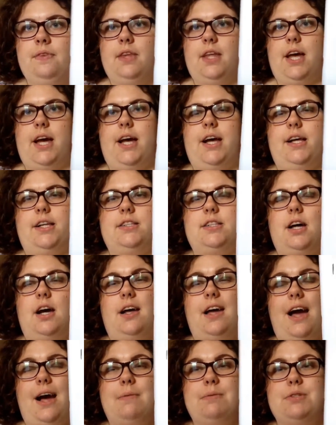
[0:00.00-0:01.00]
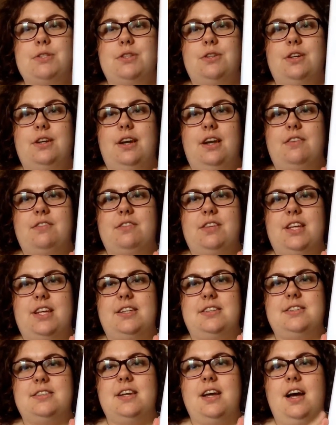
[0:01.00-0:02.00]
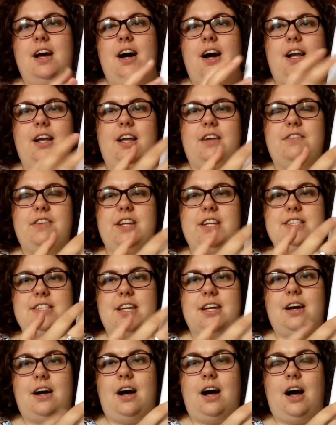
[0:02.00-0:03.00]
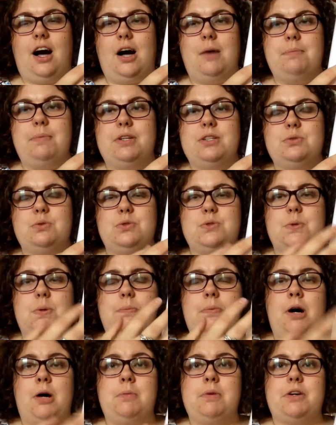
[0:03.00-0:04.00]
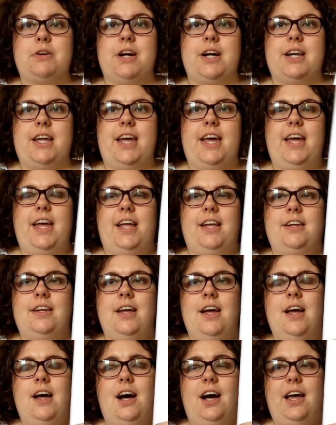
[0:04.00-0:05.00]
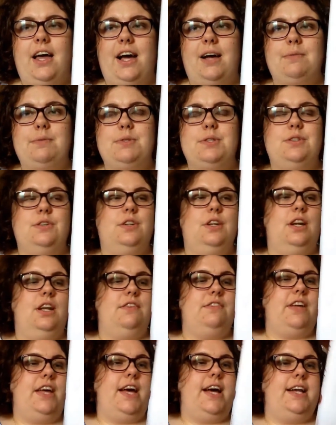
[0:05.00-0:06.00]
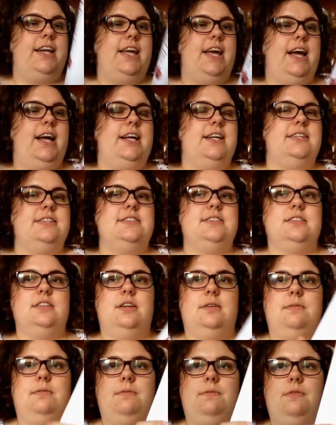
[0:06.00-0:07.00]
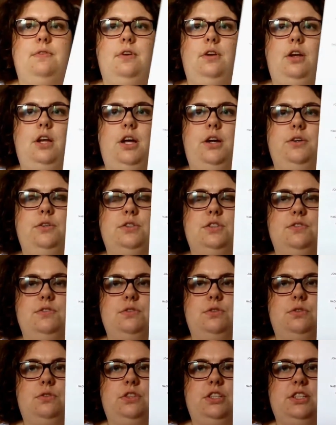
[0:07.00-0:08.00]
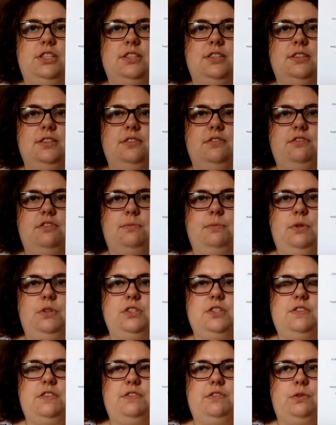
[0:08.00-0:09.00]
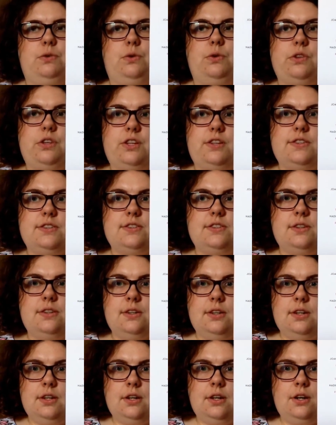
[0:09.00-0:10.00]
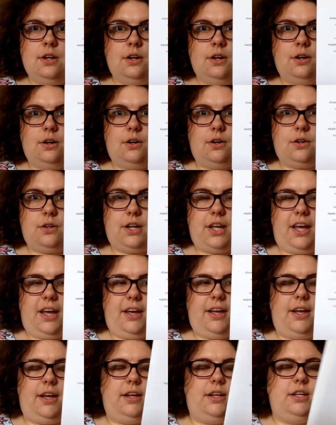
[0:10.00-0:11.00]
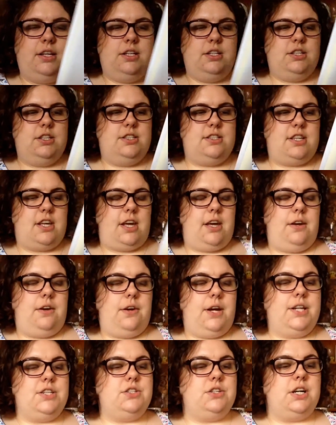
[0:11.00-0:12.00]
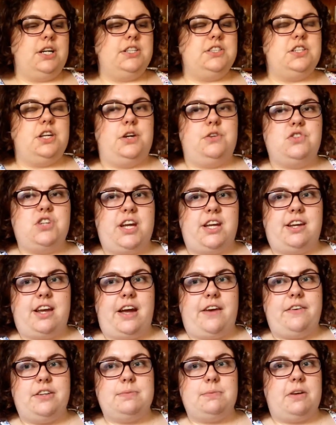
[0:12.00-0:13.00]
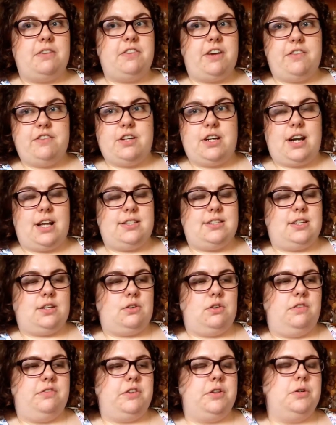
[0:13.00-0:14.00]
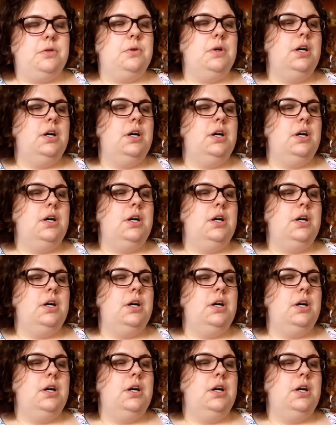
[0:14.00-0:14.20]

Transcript: And I absolutely love this. I love that it's like a heart, but it's also a pomegranate. And I absolutely love it. And it has loads of stories from lots of different authors on here. So, as you guys know, Jane Eyre is my favourite classic novel.